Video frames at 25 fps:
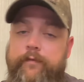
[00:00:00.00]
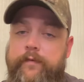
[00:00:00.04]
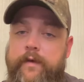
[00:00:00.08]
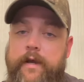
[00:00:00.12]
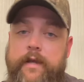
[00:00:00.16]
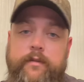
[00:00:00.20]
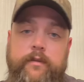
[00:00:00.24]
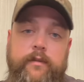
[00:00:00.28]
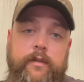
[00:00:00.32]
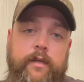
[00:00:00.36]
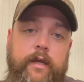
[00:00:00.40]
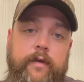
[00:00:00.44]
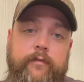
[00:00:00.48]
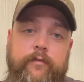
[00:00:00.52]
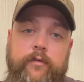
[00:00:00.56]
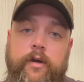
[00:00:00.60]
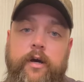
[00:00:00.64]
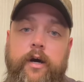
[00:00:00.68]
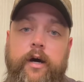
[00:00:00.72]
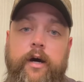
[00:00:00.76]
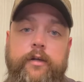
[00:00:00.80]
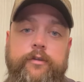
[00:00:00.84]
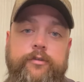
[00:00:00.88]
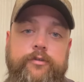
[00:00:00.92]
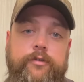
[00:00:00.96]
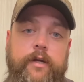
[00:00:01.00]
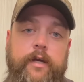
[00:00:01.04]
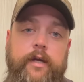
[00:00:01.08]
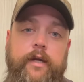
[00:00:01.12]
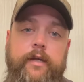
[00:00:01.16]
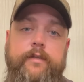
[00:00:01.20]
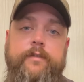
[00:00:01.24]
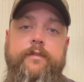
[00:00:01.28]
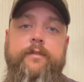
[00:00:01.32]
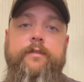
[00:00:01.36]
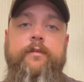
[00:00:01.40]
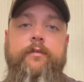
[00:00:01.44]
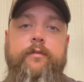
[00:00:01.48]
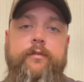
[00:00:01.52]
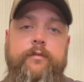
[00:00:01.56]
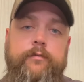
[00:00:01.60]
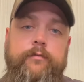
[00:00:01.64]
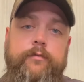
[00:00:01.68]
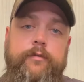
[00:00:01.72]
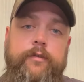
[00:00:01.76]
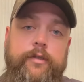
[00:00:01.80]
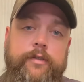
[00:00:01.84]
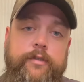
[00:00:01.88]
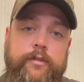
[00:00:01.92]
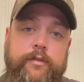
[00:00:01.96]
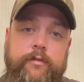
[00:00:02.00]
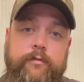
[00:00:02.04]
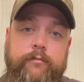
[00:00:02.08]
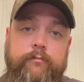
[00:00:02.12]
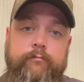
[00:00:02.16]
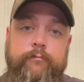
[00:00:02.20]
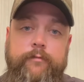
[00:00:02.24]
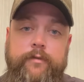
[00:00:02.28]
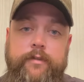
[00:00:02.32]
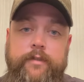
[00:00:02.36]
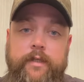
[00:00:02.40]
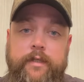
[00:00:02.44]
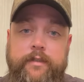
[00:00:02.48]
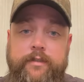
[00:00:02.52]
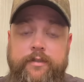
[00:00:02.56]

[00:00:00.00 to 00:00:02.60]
fact that they have contracts just says